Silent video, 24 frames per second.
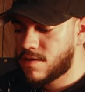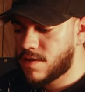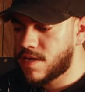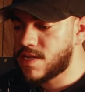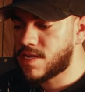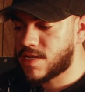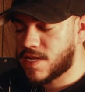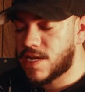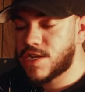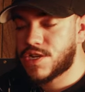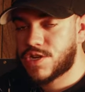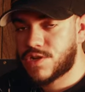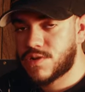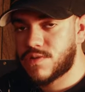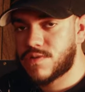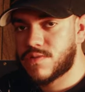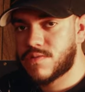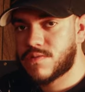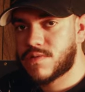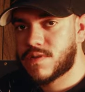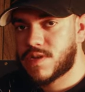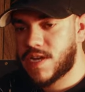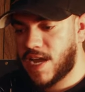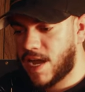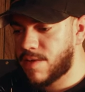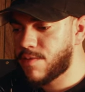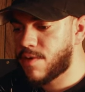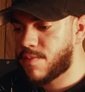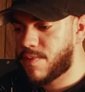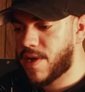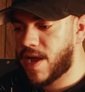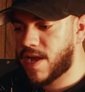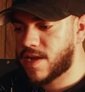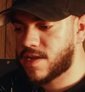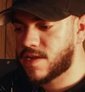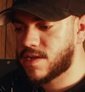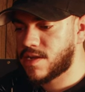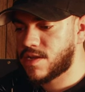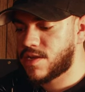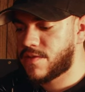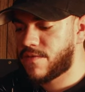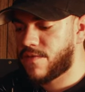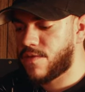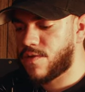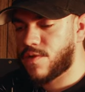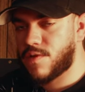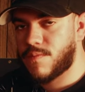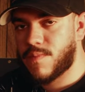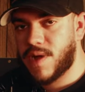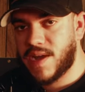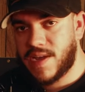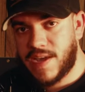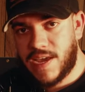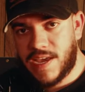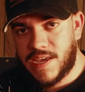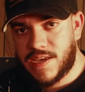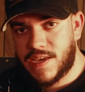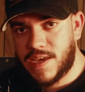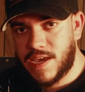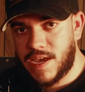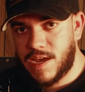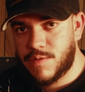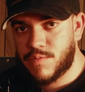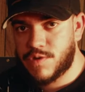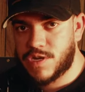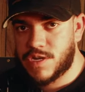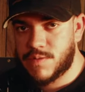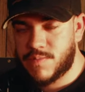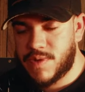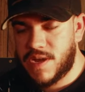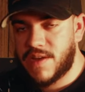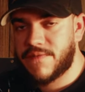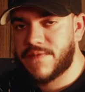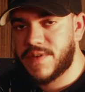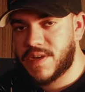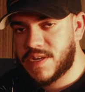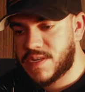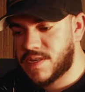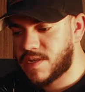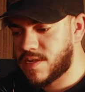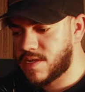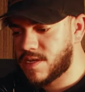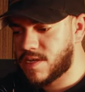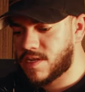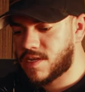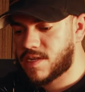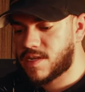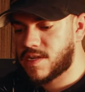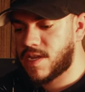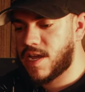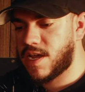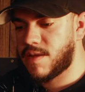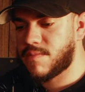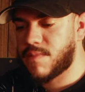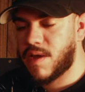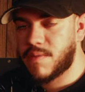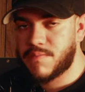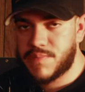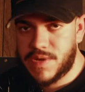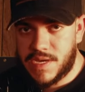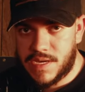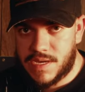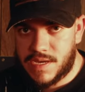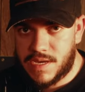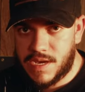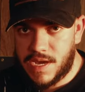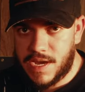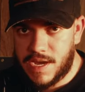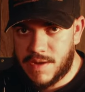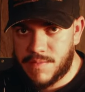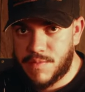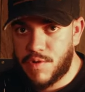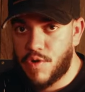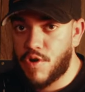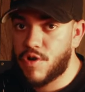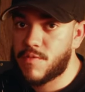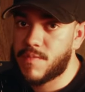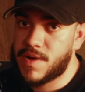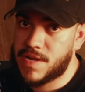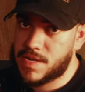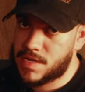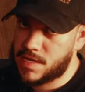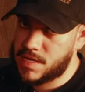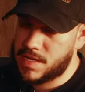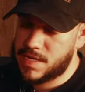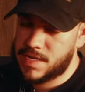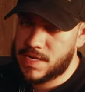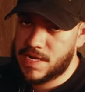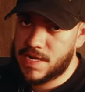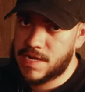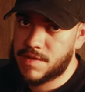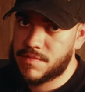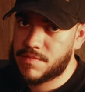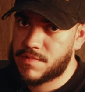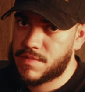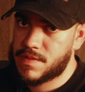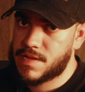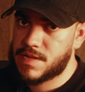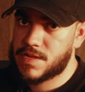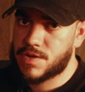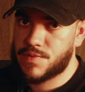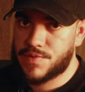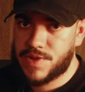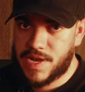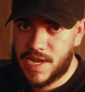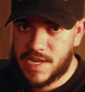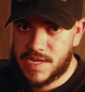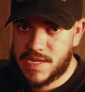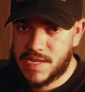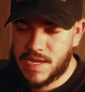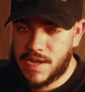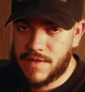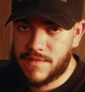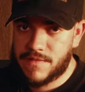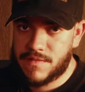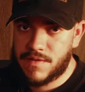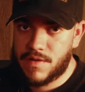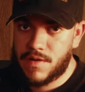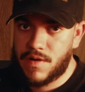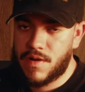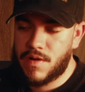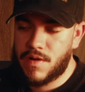essential camera package for my A cam, which is my FX6, and my B cam or my C cam, Sony a7